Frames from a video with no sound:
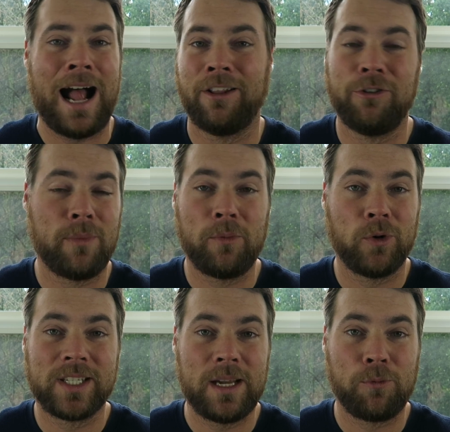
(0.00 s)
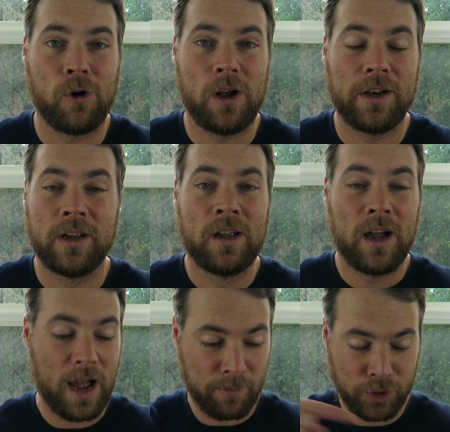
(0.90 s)
I don't even remember what step we're on.
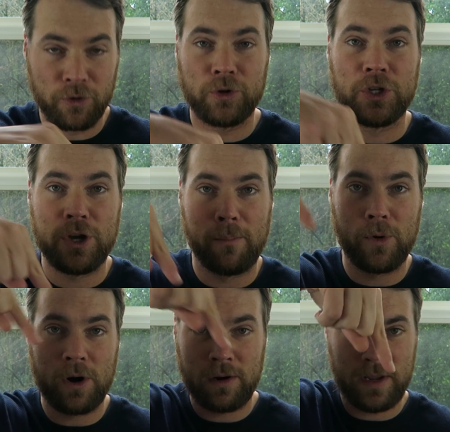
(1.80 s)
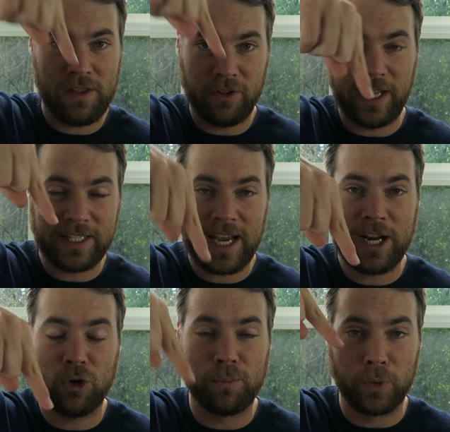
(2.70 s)
I'm sure there's a number in the
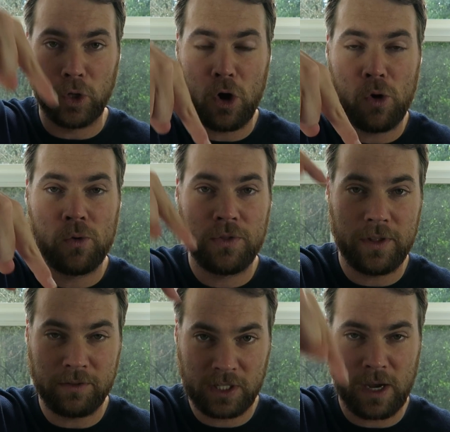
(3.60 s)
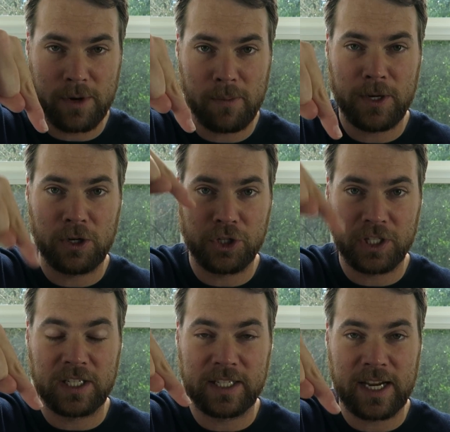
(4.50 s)
title below that's coming up here in
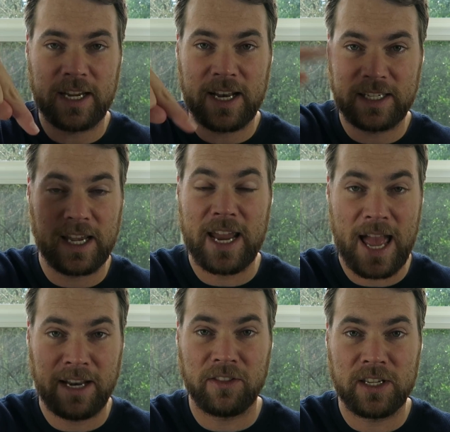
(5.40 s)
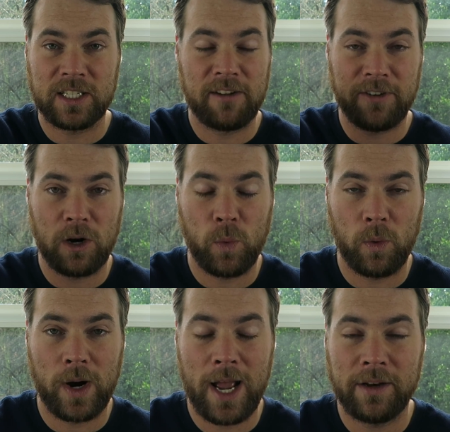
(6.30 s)
just a second as I edit this and I figure out
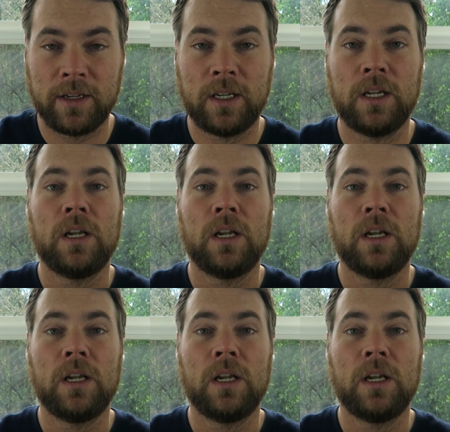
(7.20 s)
where we're at.